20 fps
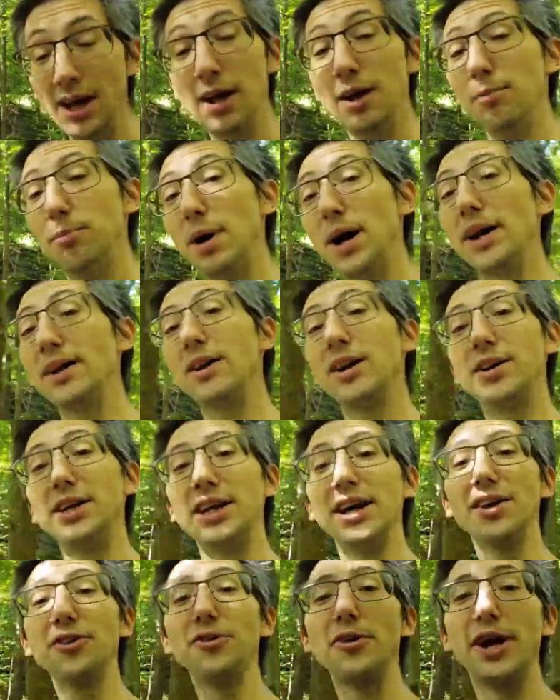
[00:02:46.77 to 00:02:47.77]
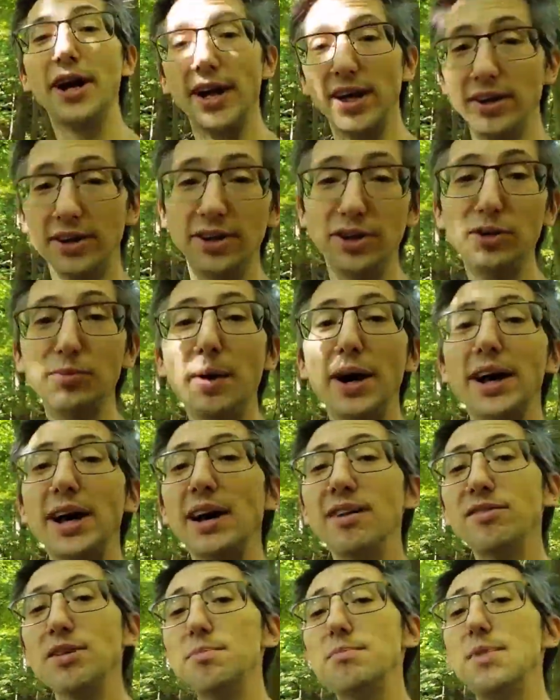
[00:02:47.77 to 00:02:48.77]
But on the other hand, you might
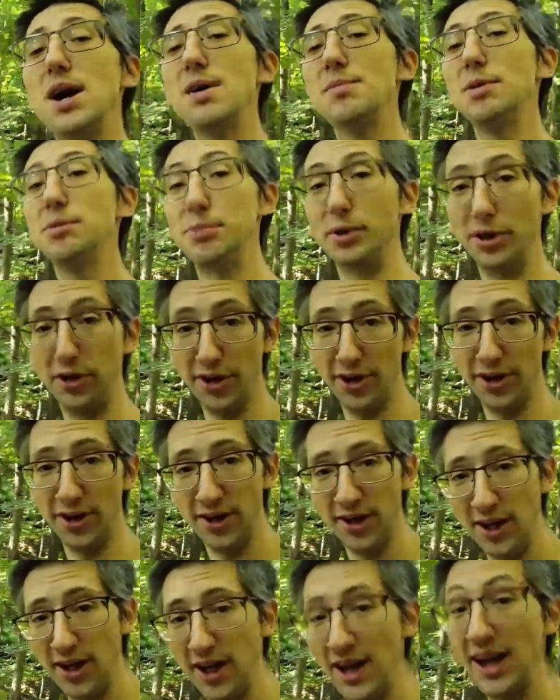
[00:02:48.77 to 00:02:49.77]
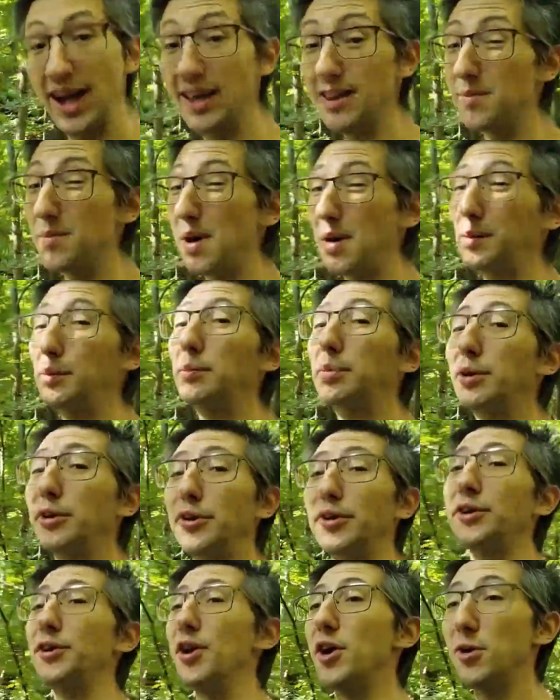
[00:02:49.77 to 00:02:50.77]
have a mama bird, and the mama
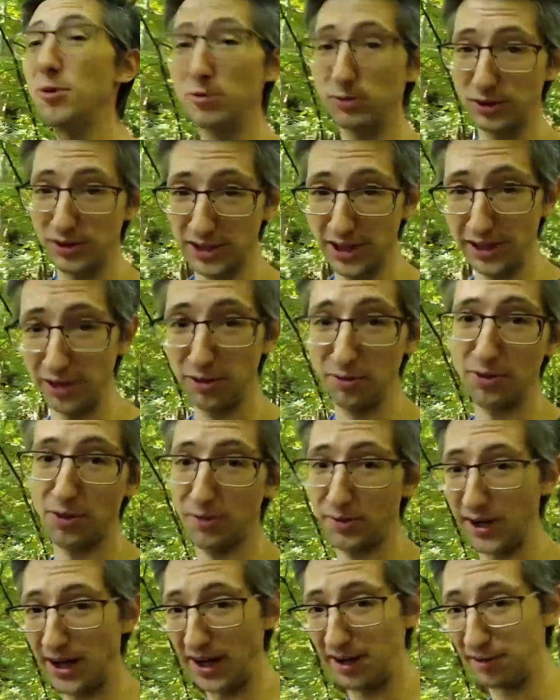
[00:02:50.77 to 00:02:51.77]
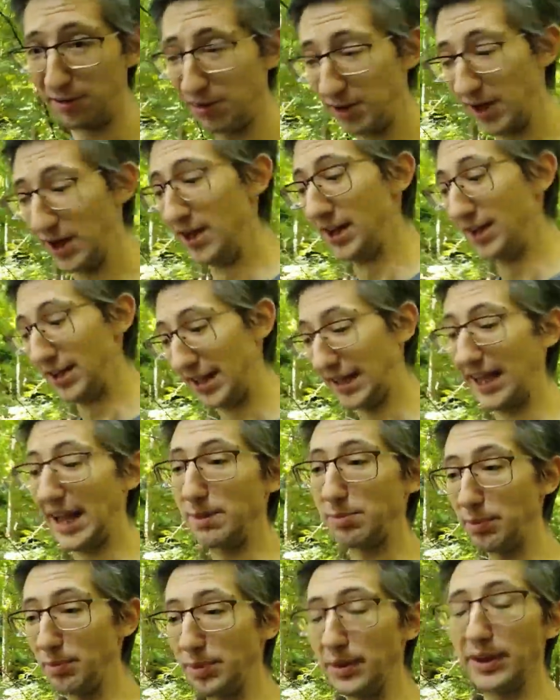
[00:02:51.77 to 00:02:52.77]
bird knows that you don't have the
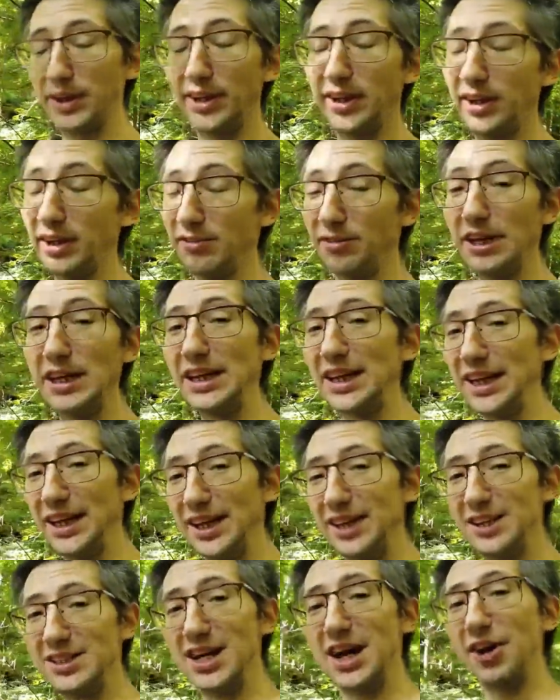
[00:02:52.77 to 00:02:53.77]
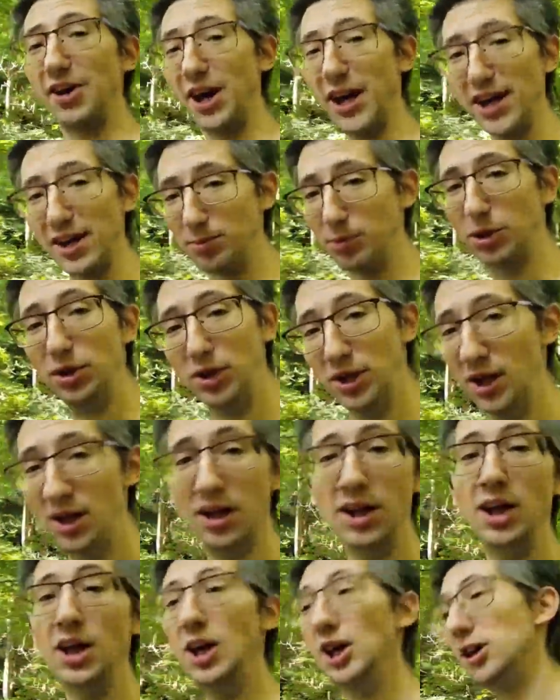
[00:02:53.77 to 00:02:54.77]
capability of eating an entire animal,
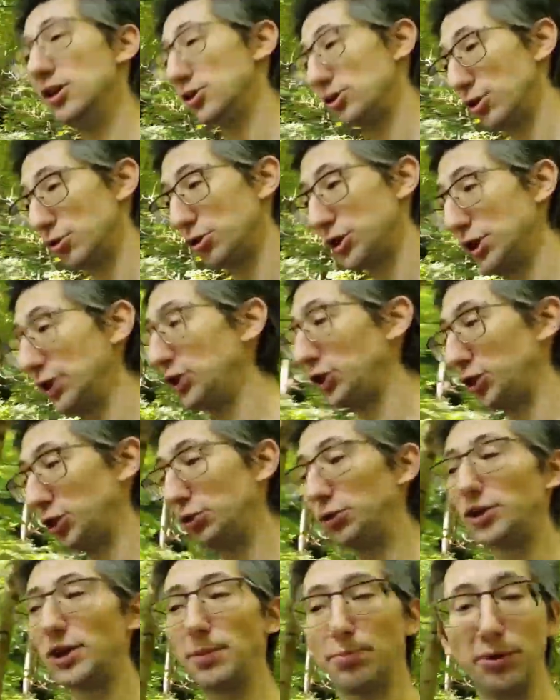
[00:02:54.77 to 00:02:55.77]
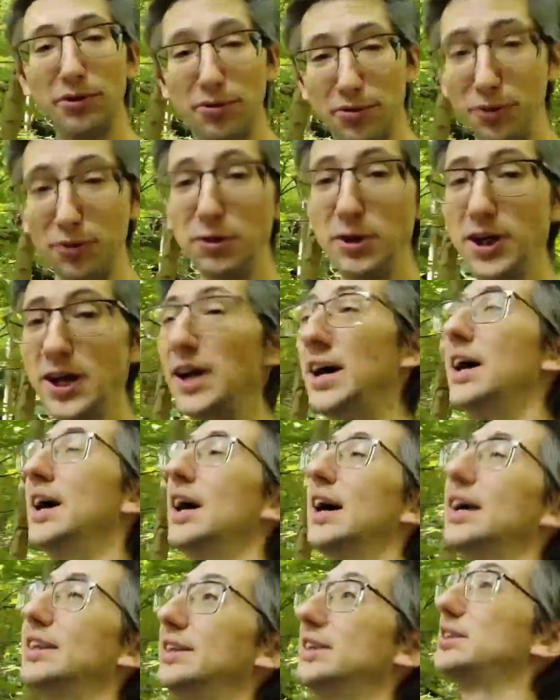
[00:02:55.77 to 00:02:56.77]
so she chews up your food
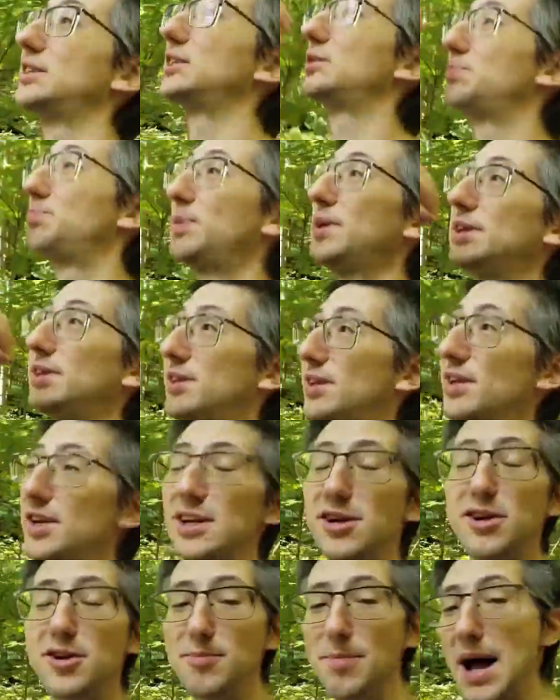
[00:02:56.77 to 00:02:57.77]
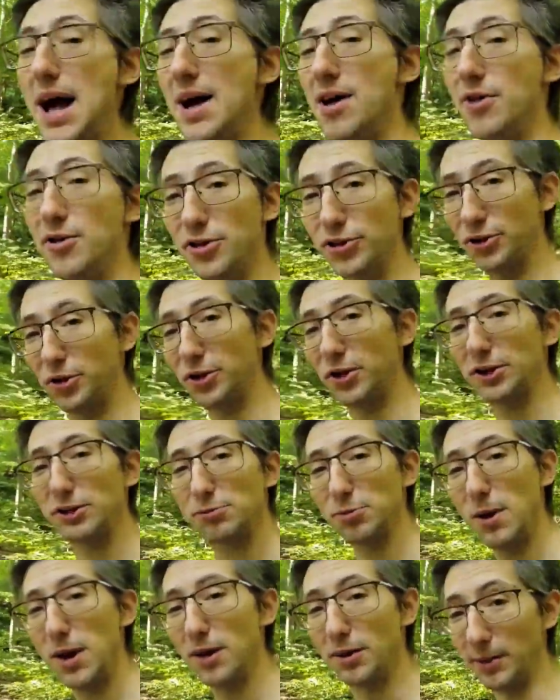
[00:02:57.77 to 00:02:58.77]
and then spits it into your mouth so you can
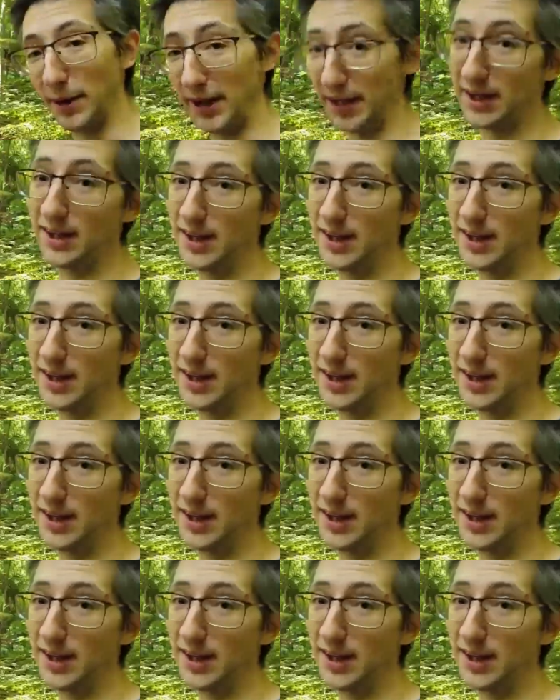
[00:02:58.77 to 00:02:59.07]
swallow it.